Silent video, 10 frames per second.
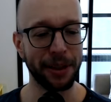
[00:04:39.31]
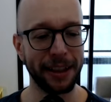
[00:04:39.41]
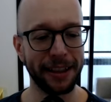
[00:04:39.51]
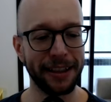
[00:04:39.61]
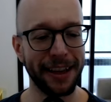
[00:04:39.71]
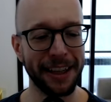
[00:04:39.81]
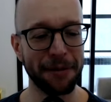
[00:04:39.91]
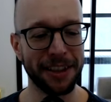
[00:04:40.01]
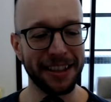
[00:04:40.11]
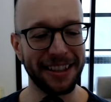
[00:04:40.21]
He
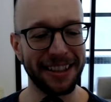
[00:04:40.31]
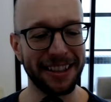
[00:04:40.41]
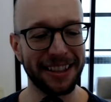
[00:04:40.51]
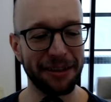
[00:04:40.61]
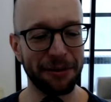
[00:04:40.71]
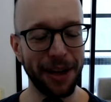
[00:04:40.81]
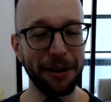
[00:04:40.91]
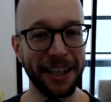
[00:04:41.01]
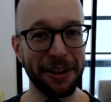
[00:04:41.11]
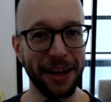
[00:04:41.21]
gives a
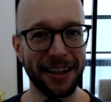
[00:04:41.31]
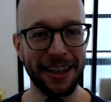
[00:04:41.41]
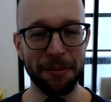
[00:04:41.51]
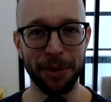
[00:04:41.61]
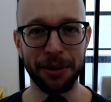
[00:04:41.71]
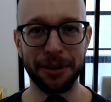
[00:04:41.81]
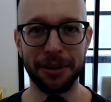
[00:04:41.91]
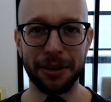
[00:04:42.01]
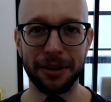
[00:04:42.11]
very cute example